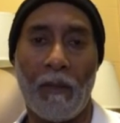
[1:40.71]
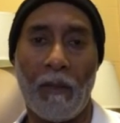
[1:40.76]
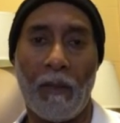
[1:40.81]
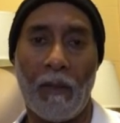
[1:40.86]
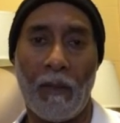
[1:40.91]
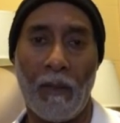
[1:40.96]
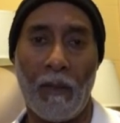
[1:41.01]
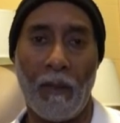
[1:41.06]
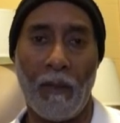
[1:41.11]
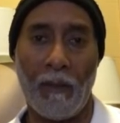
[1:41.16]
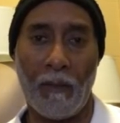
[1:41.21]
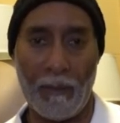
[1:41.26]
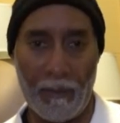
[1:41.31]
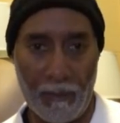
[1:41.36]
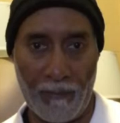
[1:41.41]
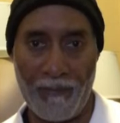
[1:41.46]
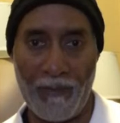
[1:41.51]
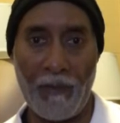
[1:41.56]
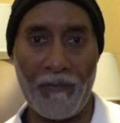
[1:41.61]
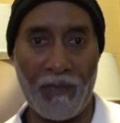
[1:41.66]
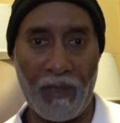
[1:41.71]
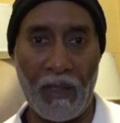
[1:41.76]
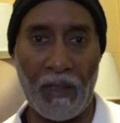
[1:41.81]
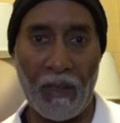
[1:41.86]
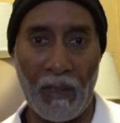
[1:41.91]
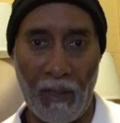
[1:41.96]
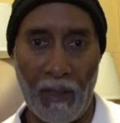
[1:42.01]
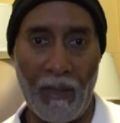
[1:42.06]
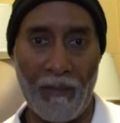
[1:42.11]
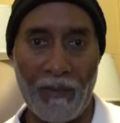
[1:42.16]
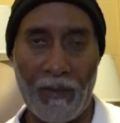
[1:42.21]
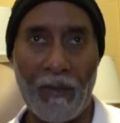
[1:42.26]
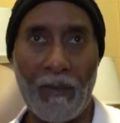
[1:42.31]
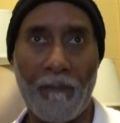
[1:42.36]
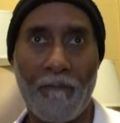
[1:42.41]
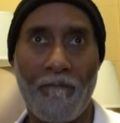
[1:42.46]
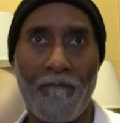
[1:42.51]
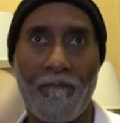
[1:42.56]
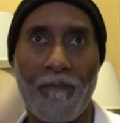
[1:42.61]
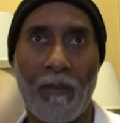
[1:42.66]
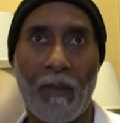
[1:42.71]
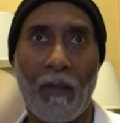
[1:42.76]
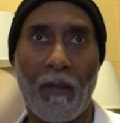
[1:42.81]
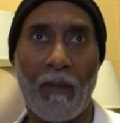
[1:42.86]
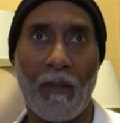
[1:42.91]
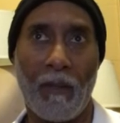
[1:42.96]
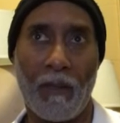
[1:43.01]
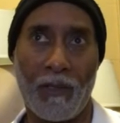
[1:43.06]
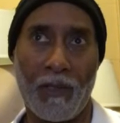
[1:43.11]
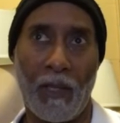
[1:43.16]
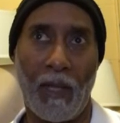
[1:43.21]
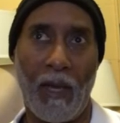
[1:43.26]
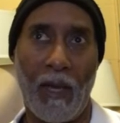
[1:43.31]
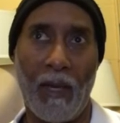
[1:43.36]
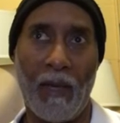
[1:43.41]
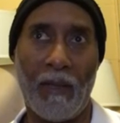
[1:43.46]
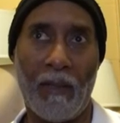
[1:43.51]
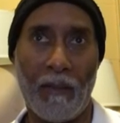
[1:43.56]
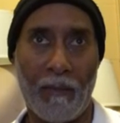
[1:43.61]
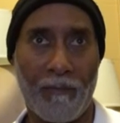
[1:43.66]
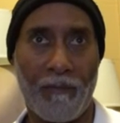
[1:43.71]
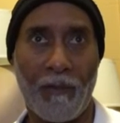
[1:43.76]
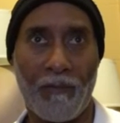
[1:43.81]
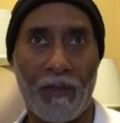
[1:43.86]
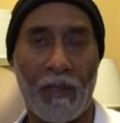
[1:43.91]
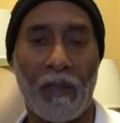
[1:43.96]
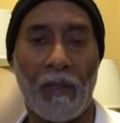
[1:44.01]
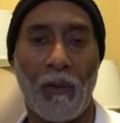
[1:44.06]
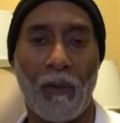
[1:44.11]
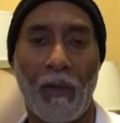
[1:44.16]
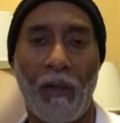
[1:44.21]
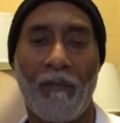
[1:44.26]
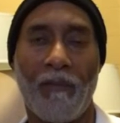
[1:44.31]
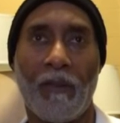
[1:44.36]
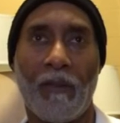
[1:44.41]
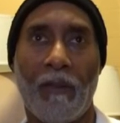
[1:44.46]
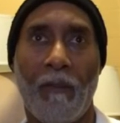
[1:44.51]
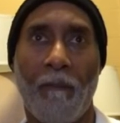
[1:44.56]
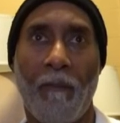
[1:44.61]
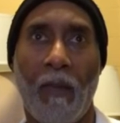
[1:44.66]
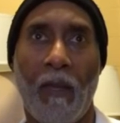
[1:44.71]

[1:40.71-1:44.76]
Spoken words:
in 1511, Salai in 1511,